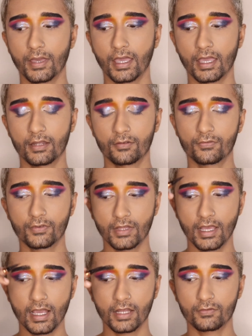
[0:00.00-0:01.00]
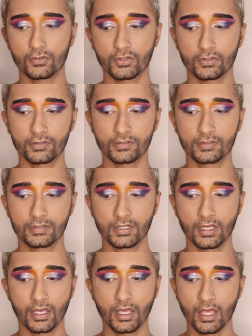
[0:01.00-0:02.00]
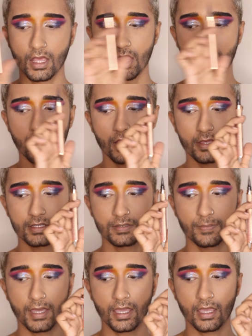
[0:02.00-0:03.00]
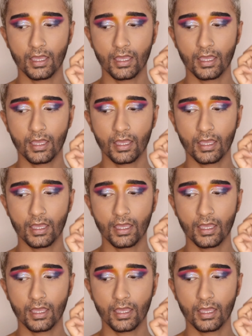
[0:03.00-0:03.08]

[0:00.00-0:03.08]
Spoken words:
pen for that, which is this pen.